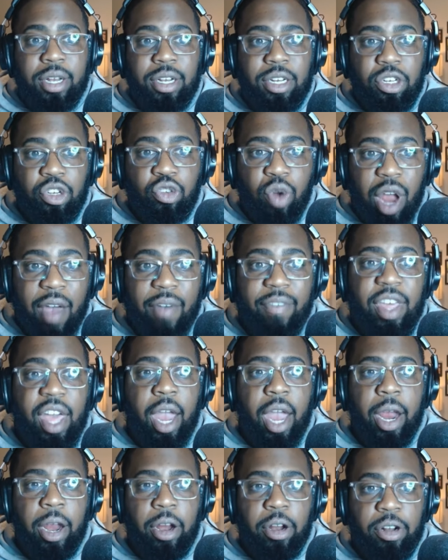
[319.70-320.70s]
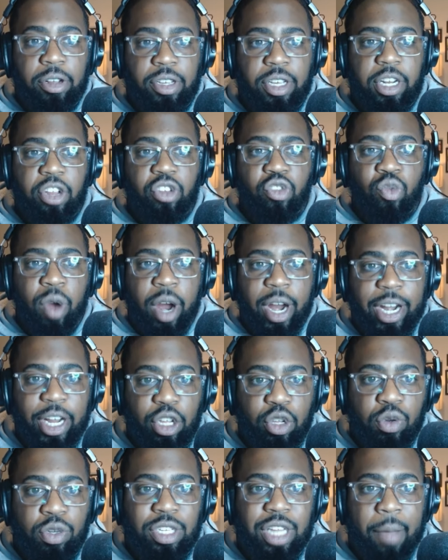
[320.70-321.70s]
TreVeyon Henderson is ready
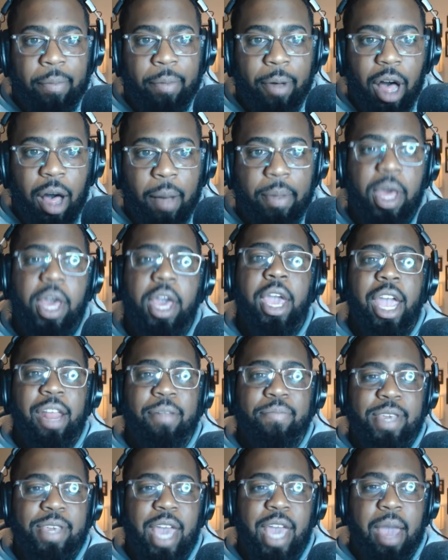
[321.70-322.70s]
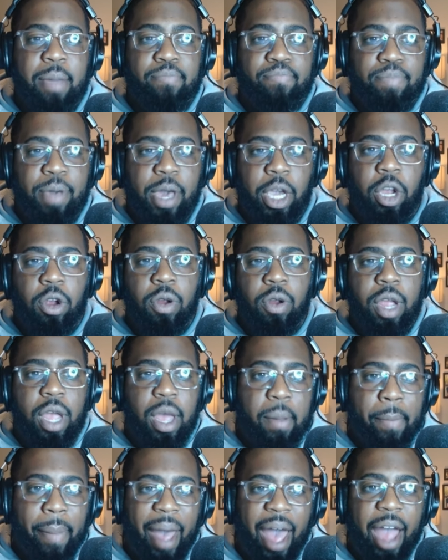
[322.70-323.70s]
to step up and be a bigger
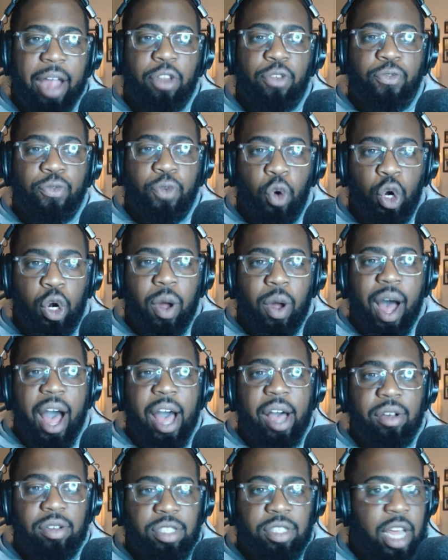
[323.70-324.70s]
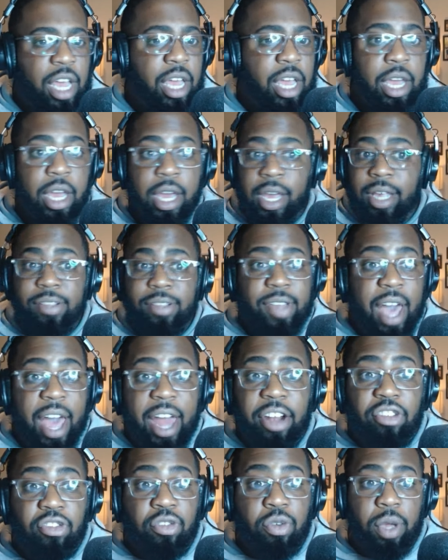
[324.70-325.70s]
impact for Ohio State. It's kind
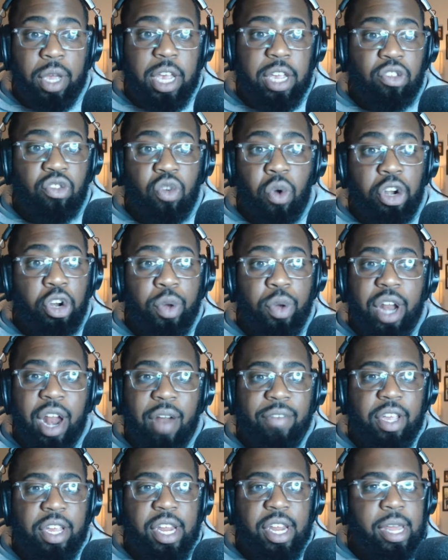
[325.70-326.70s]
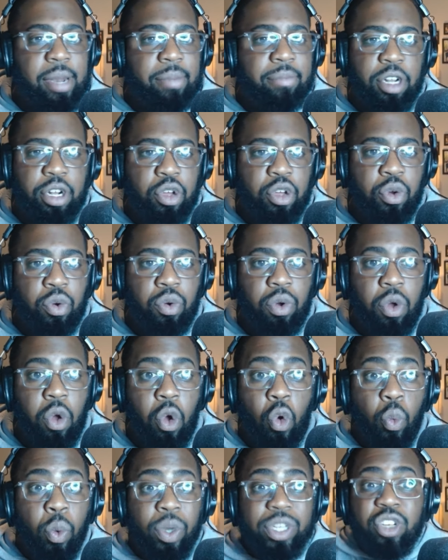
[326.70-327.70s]
of, he's going to do whatever you need him to do,
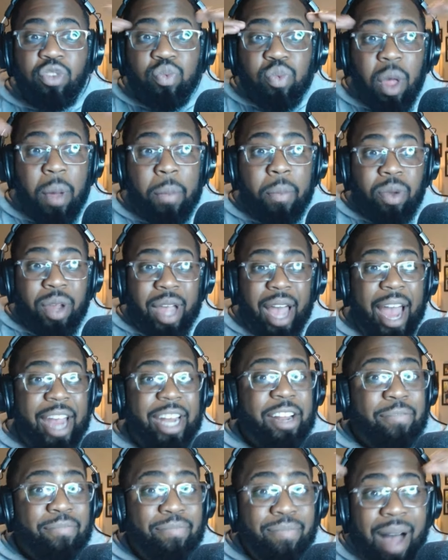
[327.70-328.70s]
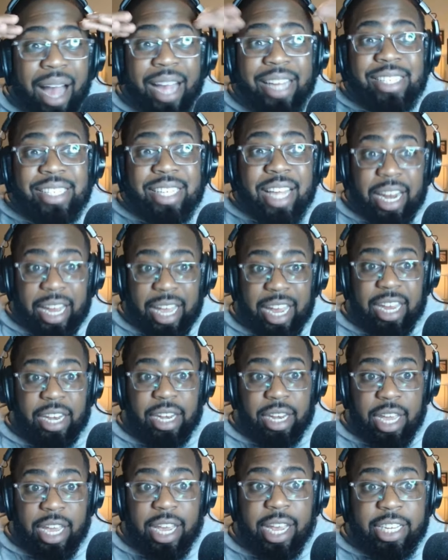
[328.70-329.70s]
which is what kind of mindset he
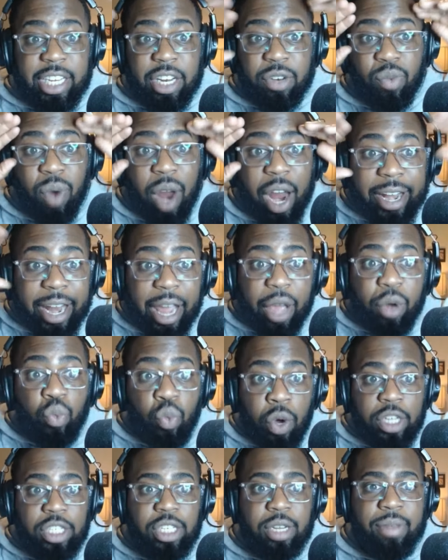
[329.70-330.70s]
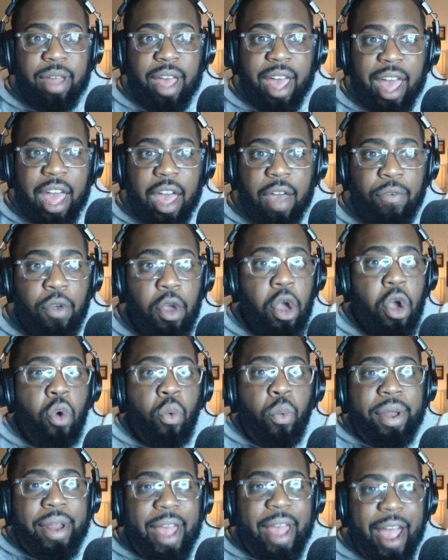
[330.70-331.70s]
needs and Ryan Day wants him to have.
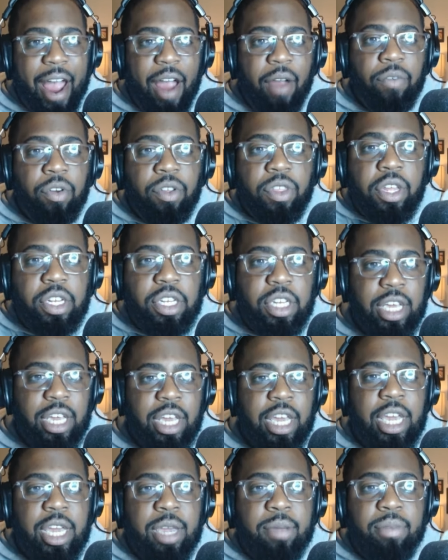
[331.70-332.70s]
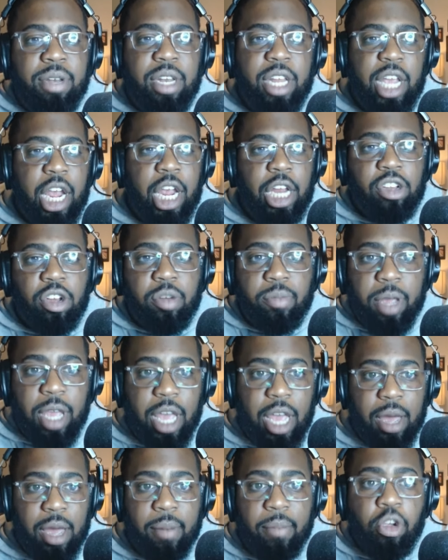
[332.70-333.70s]
Whatever the team needs from
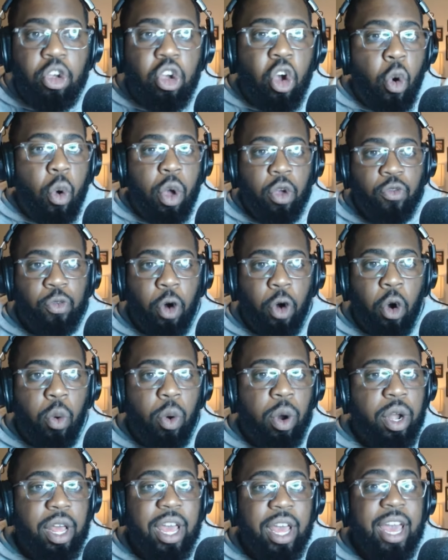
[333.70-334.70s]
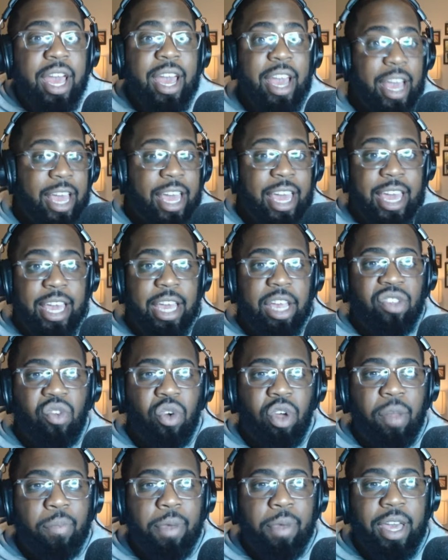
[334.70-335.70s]
him going forward, he is
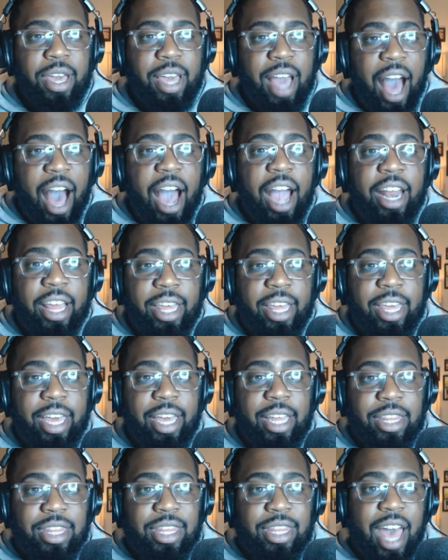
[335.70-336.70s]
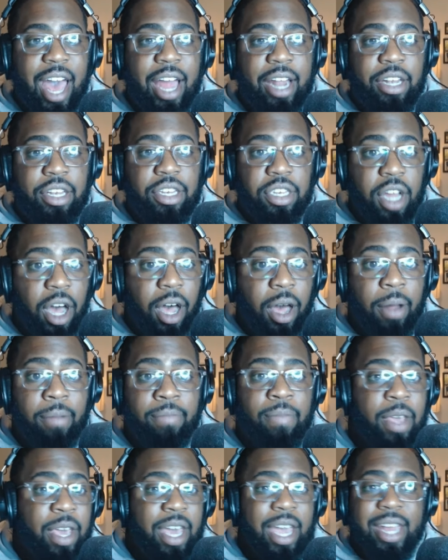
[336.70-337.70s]
going to be a guy to get that done.
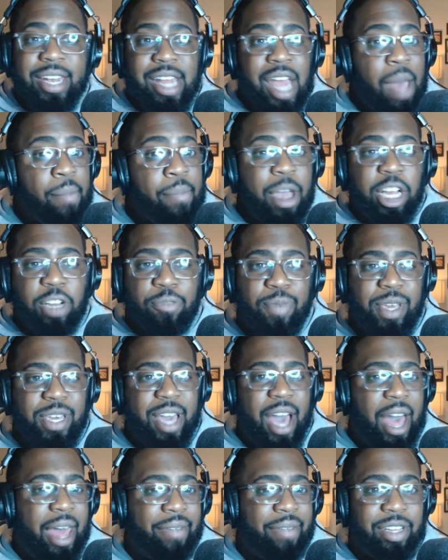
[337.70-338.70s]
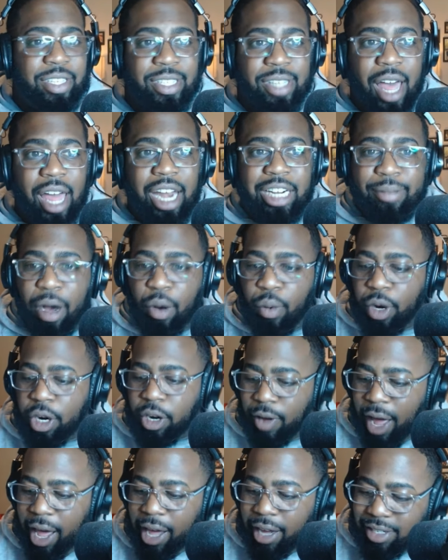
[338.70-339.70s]
And that makes me kind of excited about what
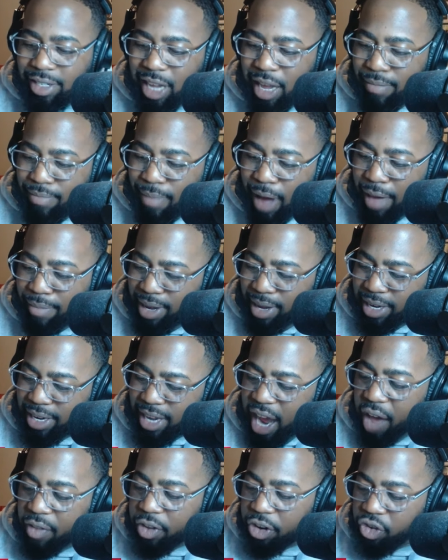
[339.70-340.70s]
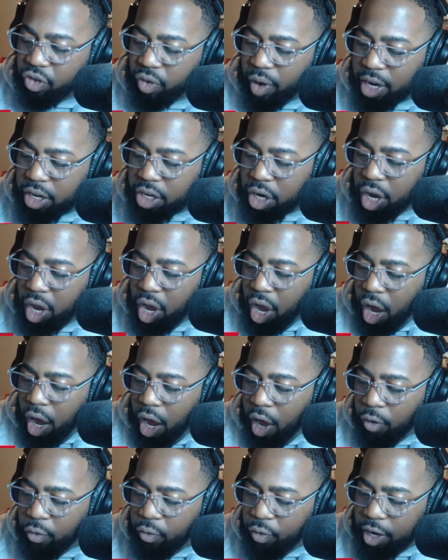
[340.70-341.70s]
Ohio State might be down the stretch
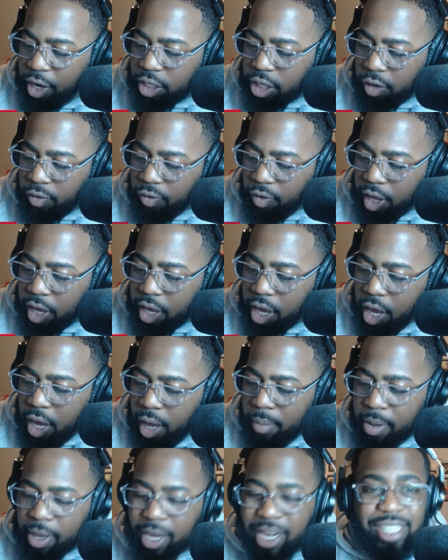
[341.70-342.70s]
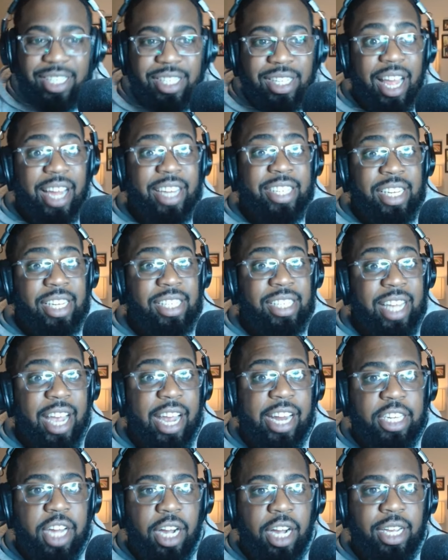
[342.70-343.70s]
offensively, because let's just say
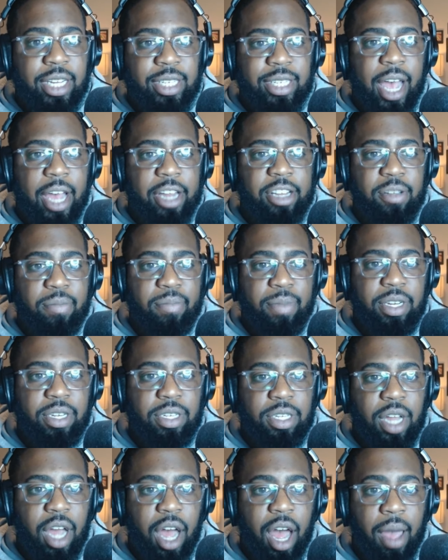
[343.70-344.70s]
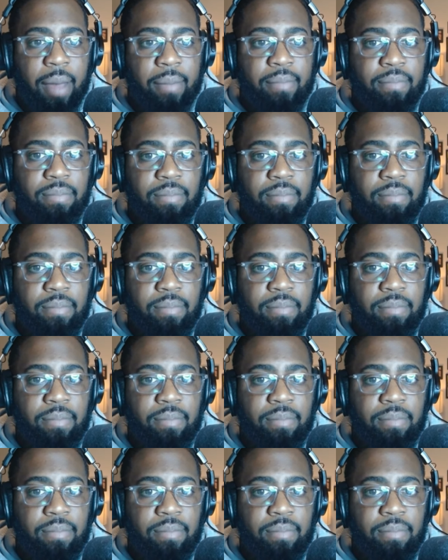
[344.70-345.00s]
Judkins has to miss time.